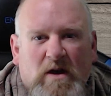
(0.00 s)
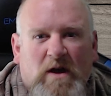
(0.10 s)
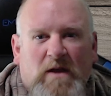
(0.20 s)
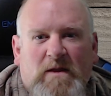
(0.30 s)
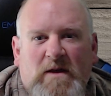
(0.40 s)

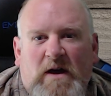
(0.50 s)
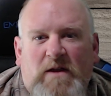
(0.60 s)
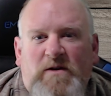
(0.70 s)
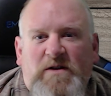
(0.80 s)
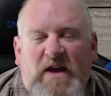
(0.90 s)
The other
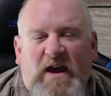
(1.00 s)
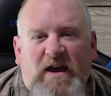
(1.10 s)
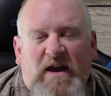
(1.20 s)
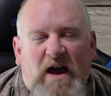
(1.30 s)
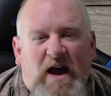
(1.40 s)
day,
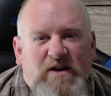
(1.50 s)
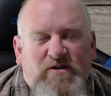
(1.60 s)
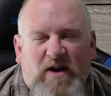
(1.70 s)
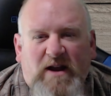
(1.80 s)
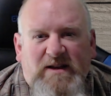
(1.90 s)
I
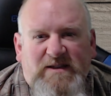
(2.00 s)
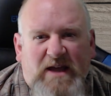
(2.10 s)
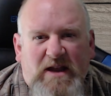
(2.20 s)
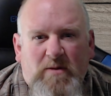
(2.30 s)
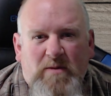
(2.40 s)
tried to
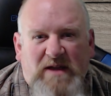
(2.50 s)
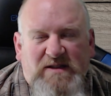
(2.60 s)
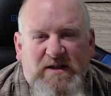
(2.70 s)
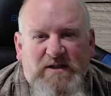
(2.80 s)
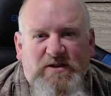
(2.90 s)
send a
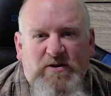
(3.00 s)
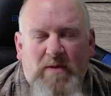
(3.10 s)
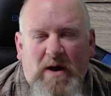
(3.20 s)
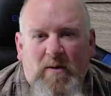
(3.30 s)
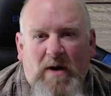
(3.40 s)
message to my
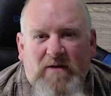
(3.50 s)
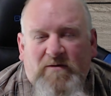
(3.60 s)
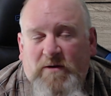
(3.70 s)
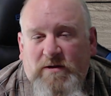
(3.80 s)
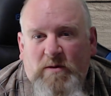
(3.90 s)
wife
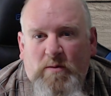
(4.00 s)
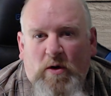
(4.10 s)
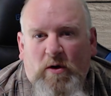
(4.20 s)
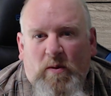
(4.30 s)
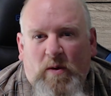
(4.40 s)
with the
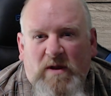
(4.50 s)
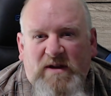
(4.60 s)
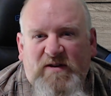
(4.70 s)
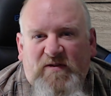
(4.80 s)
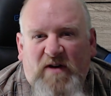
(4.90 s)
Motorola
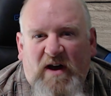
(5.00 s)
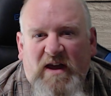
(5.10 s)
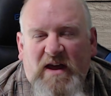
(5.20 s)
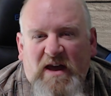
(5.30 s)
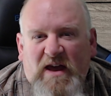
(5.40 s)
Defy,
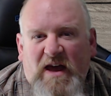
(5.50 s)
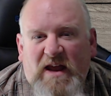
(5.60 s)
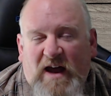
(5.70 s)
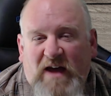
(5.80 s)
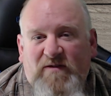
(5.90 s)
and
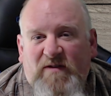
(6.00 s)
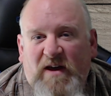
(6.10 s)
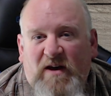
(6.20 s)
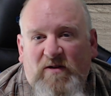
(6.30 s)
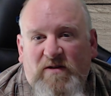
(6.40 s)
I failed.